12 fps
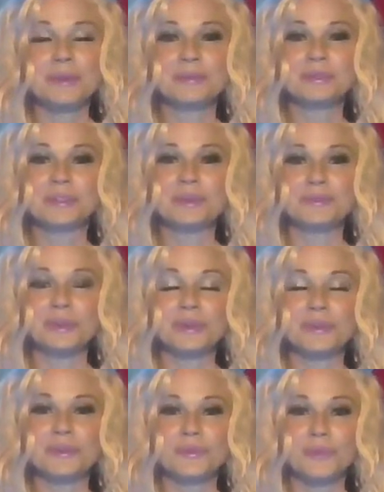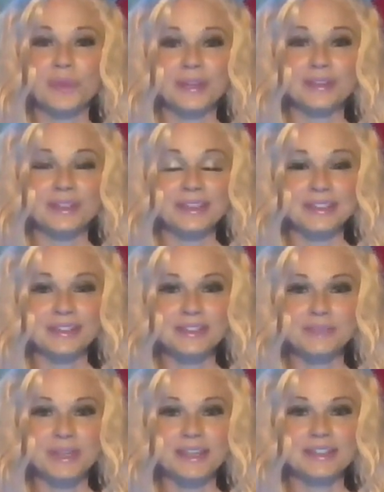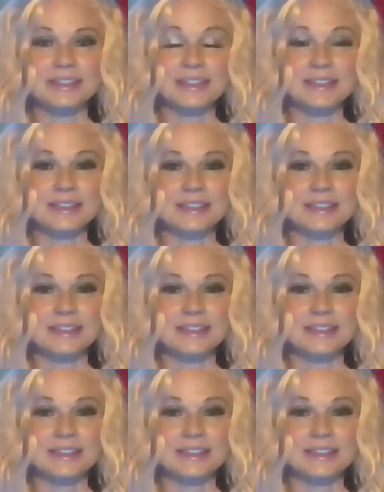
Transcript: people don't know where it is because it is